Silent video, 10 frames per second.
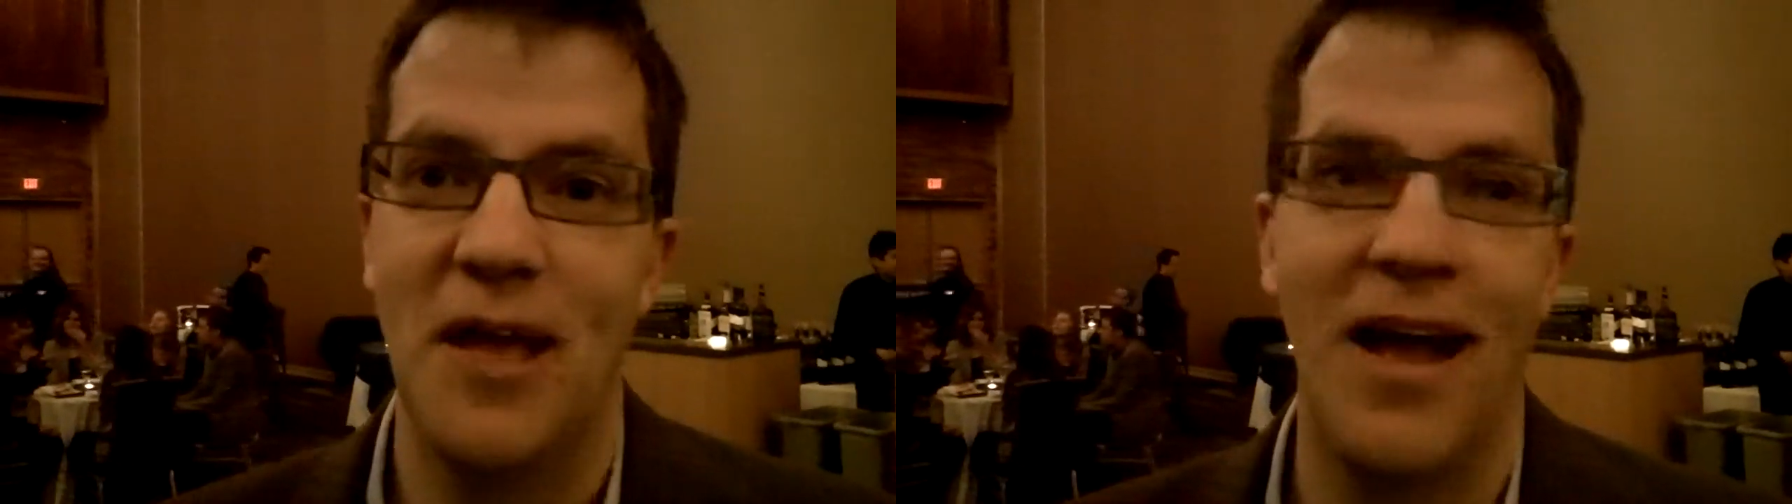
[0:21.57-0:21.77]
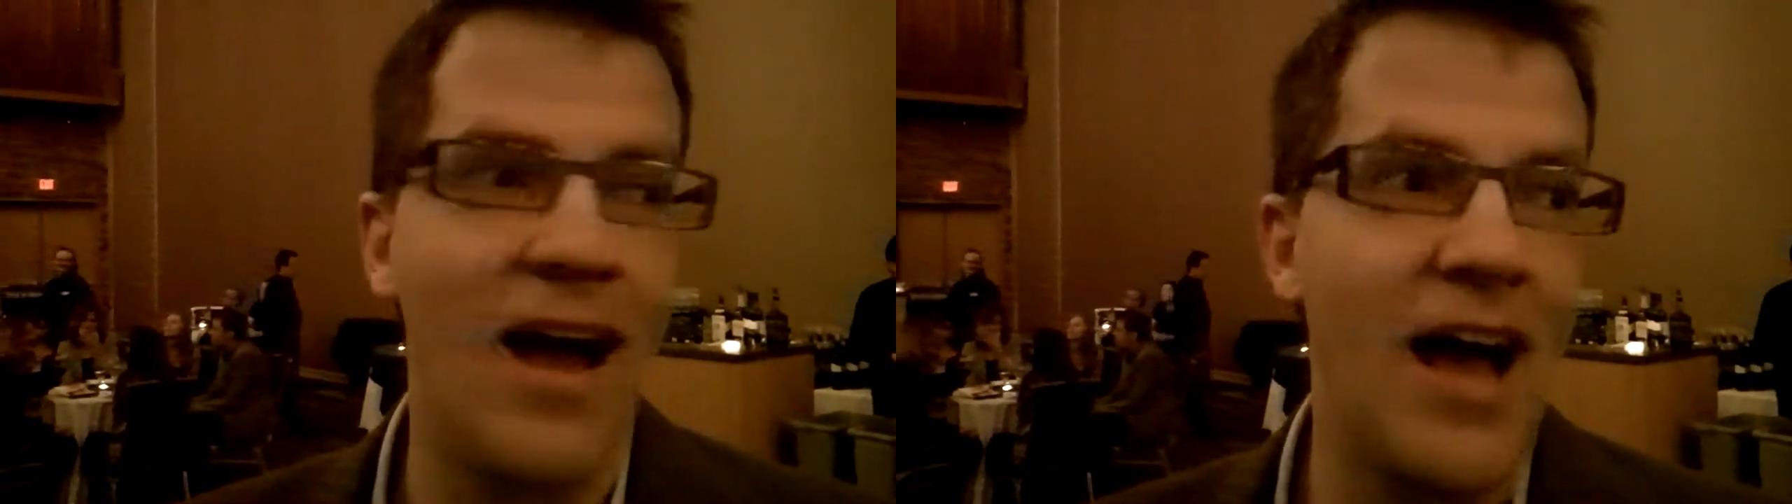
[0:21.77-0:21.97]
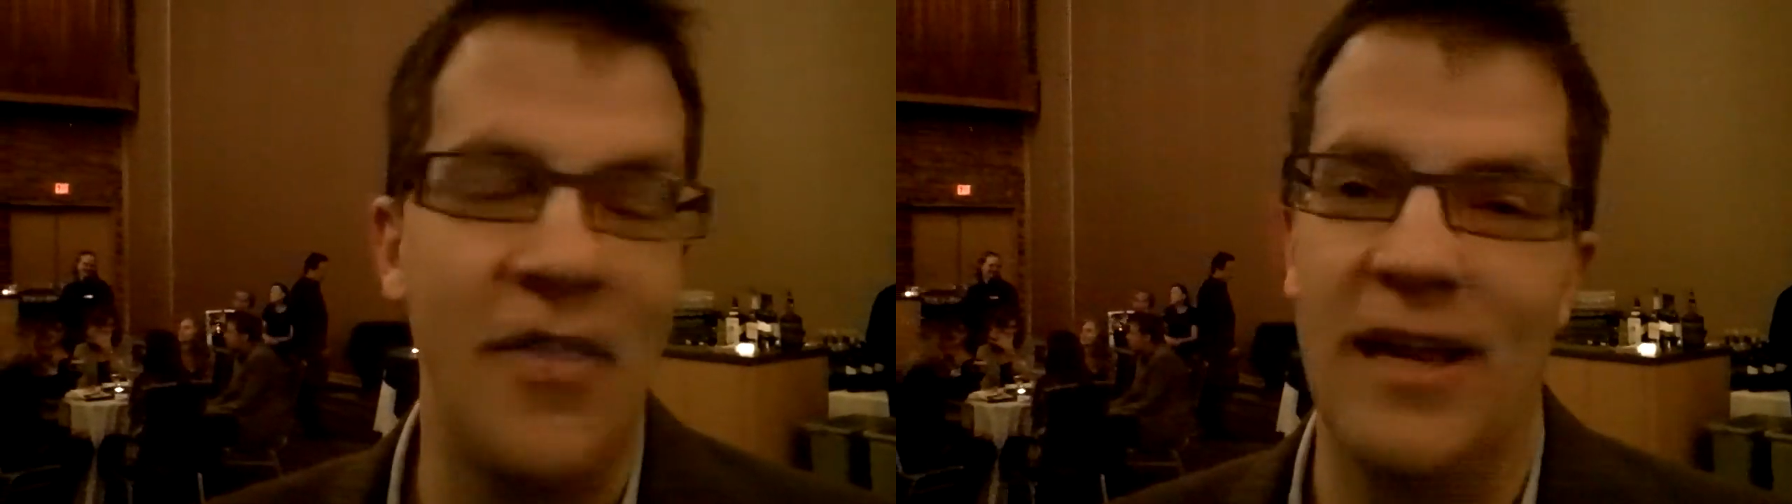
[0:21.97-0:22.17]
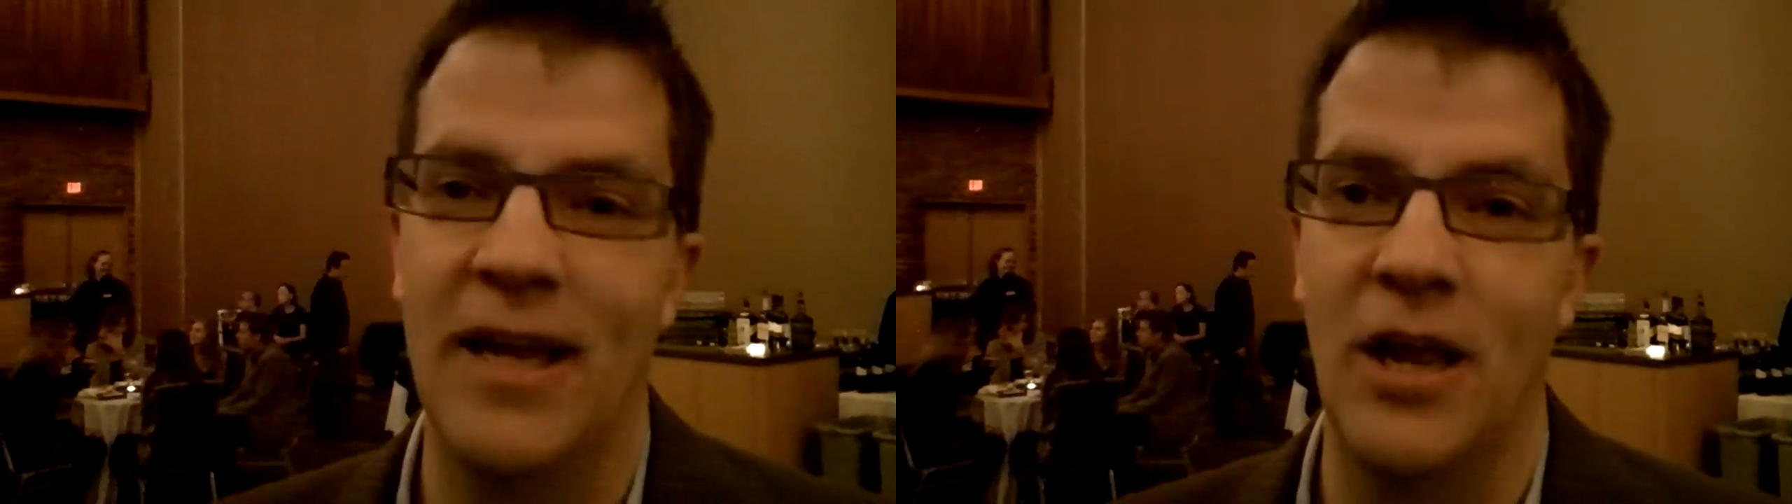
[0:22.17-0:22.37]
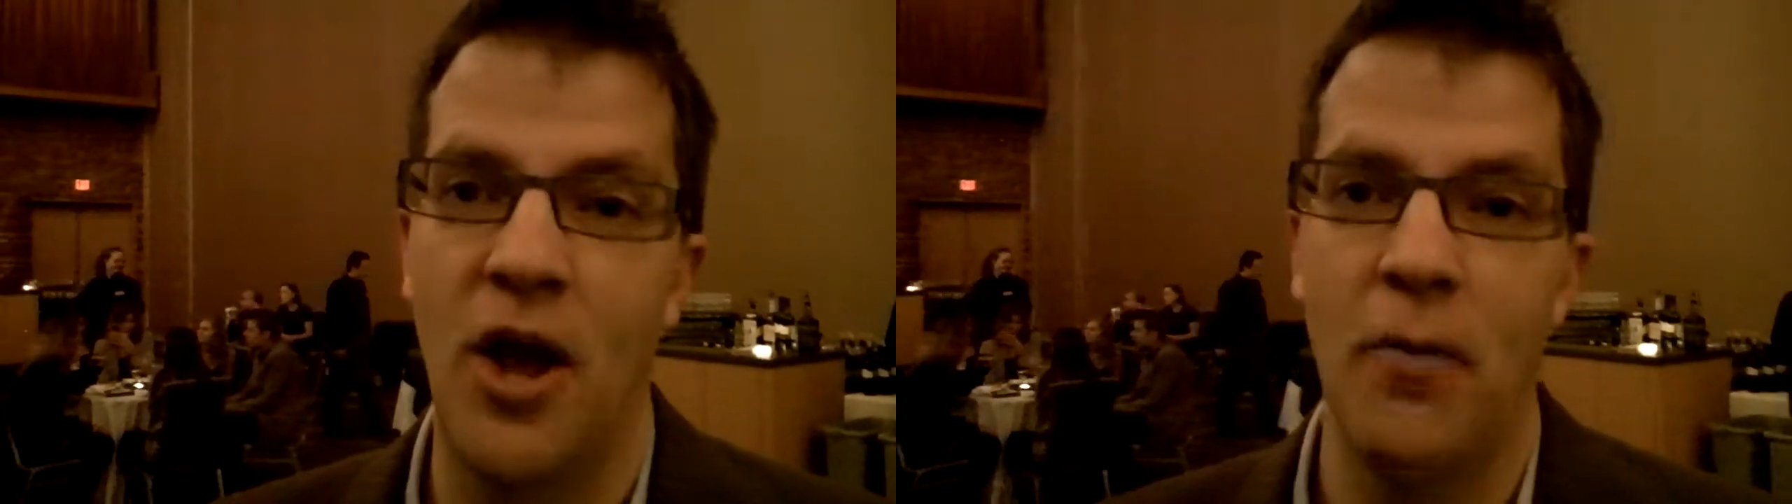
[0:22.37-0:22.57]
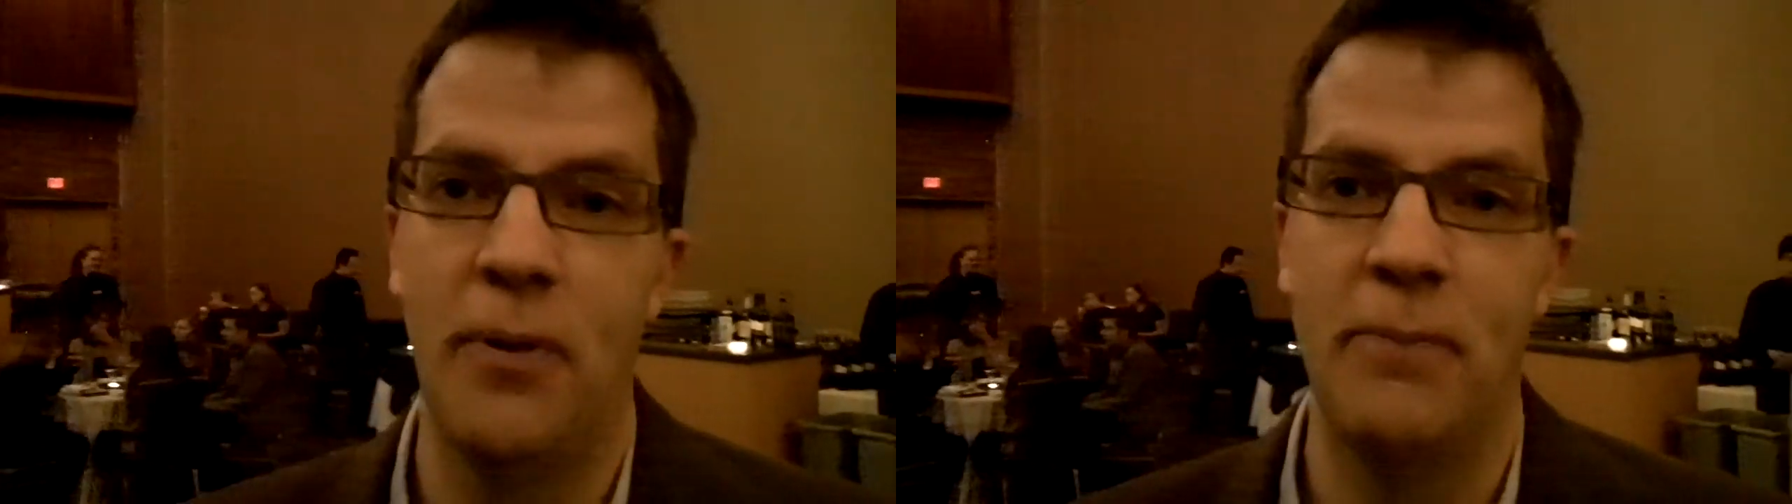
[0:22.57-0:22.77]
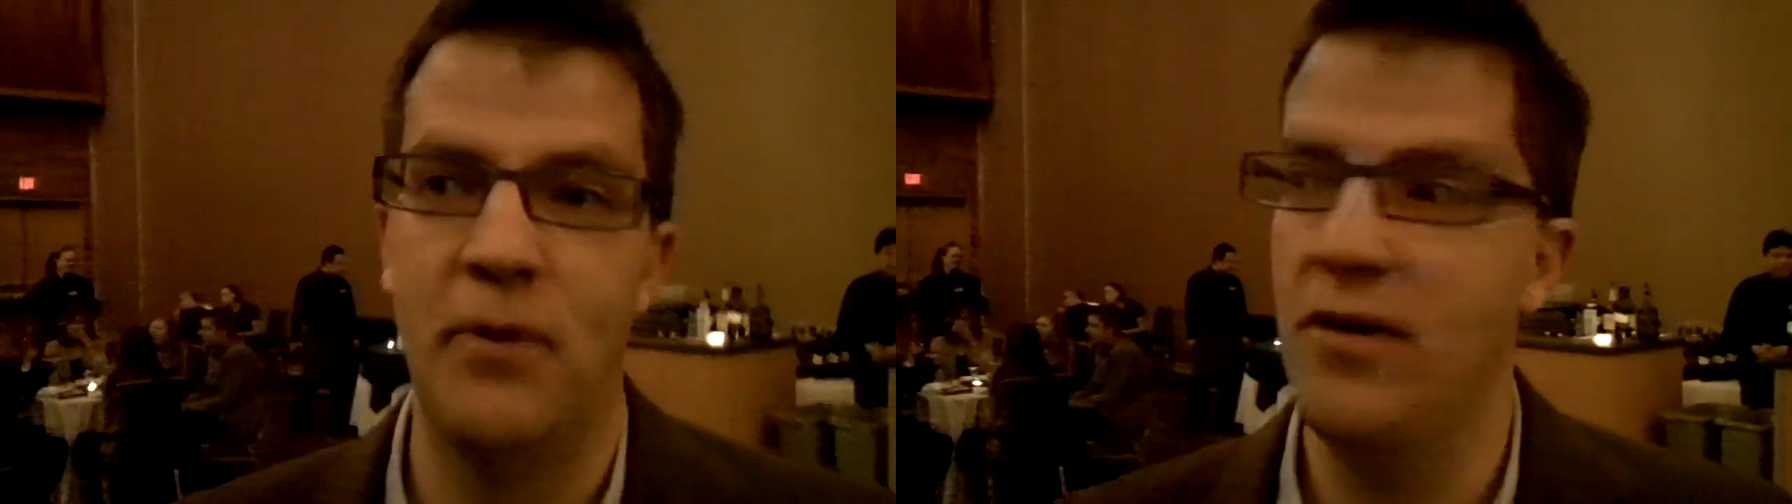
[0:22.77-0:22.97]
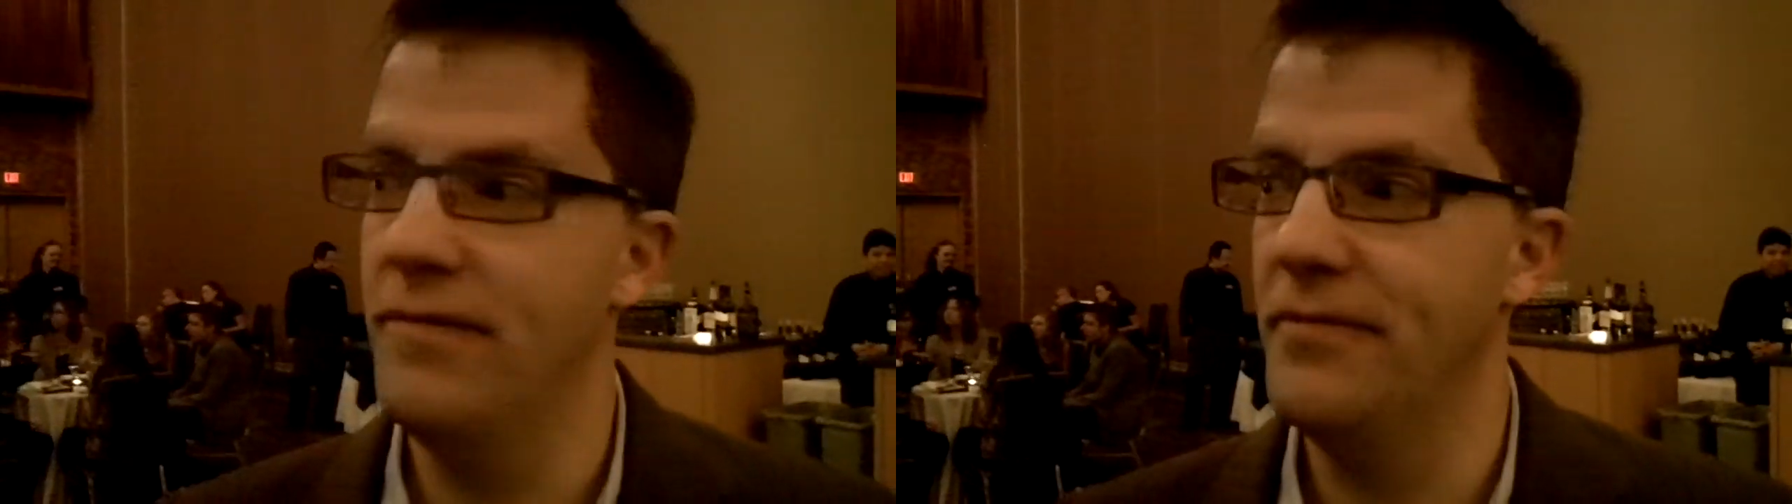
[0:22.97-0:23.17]
I think like a lot of
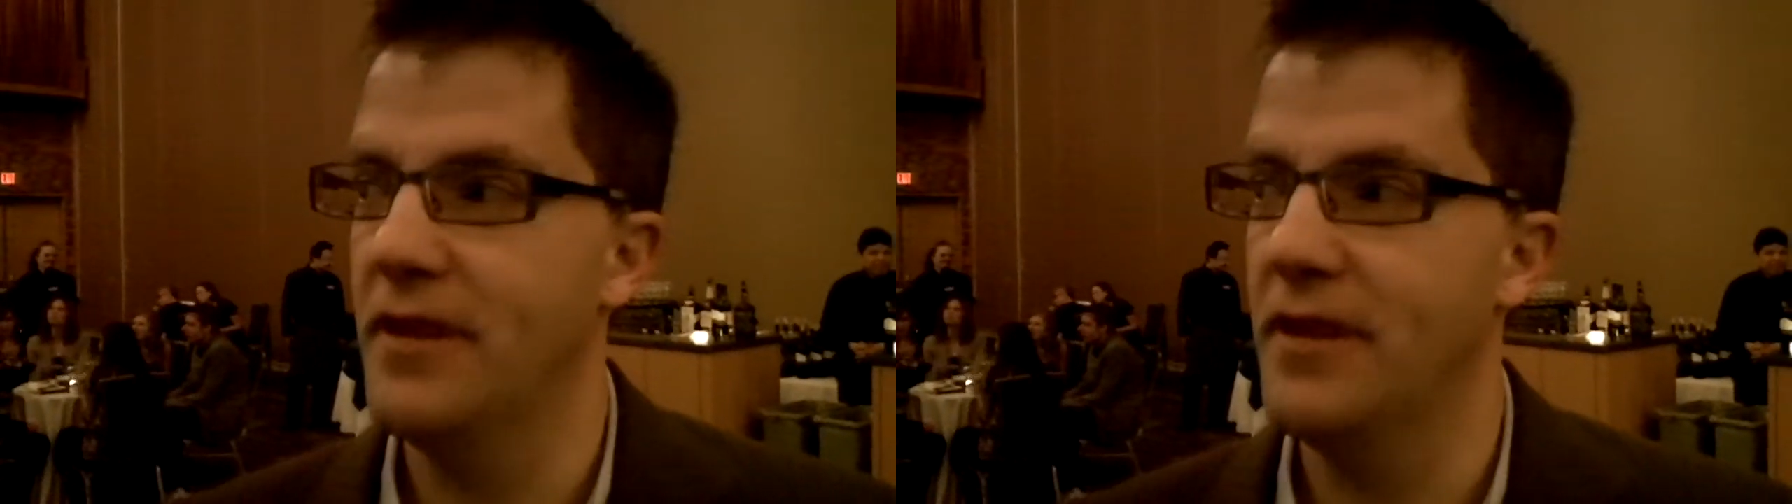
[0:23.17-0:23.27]
people,